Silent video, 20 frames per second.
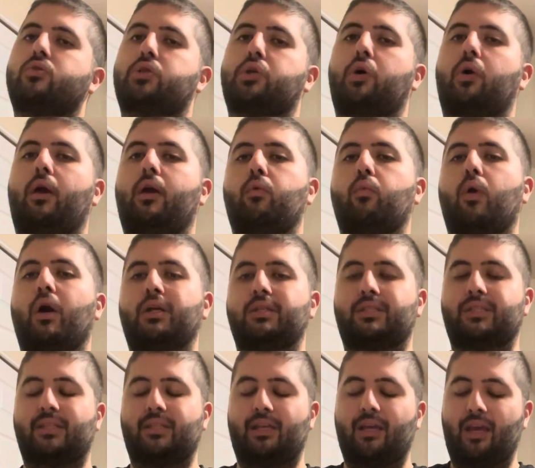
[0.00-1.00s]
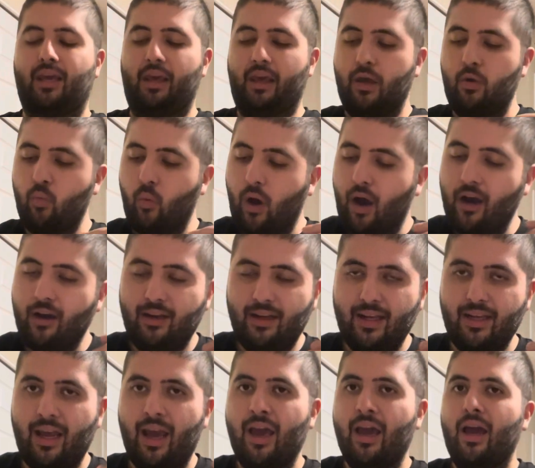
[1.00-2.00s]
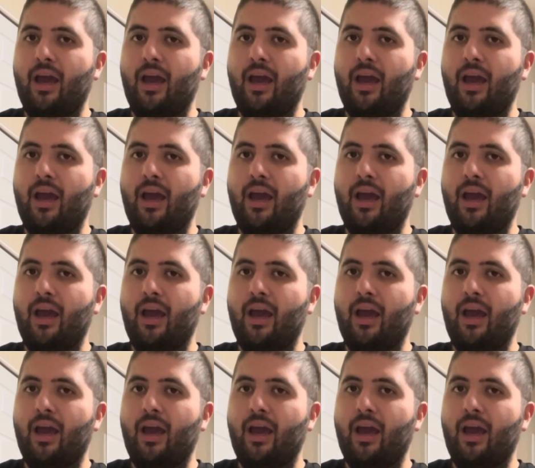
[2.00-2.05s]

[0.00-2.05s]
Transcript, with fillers: So he wants he wanted